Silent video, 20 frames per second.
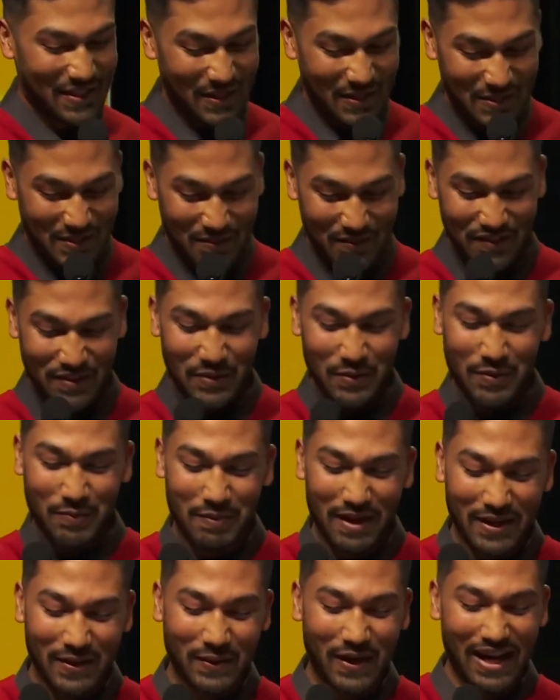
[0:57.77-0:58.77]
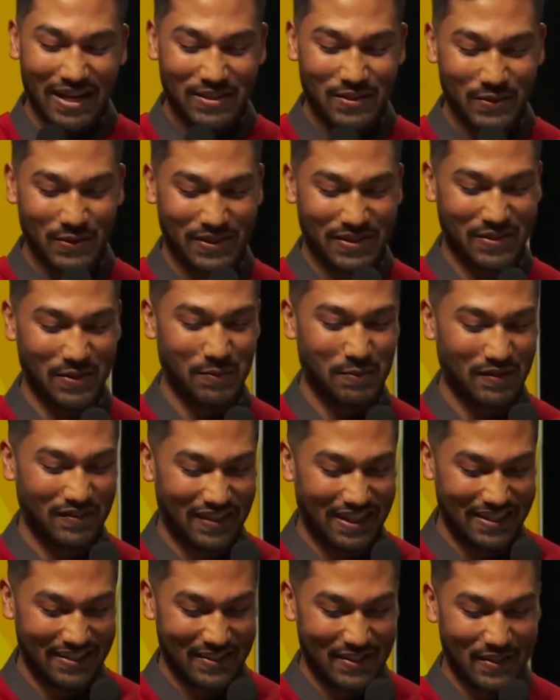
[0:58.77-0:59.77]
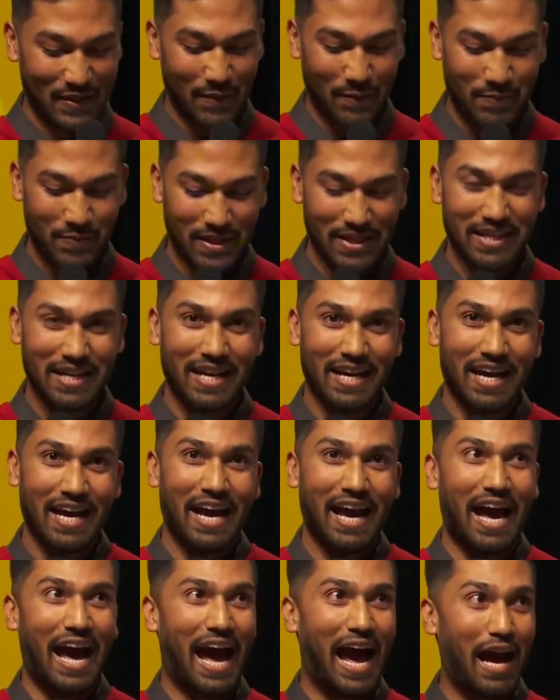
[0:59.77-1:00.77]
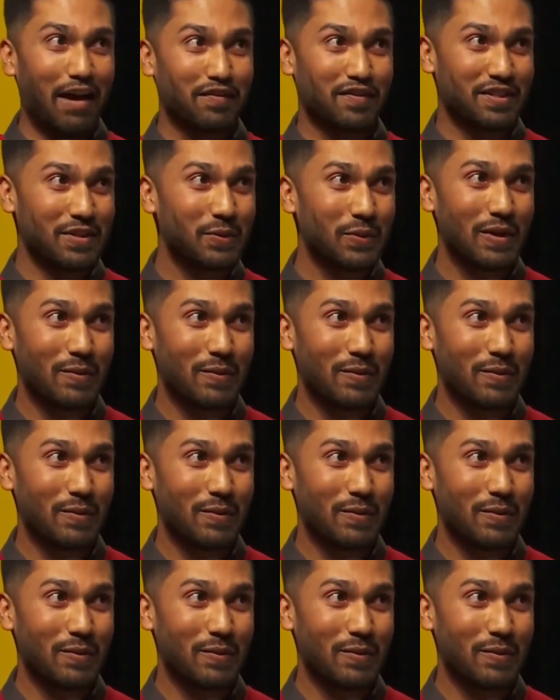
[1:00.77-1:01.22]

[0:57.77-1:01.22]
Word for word: interview with my graduate supervisor. After we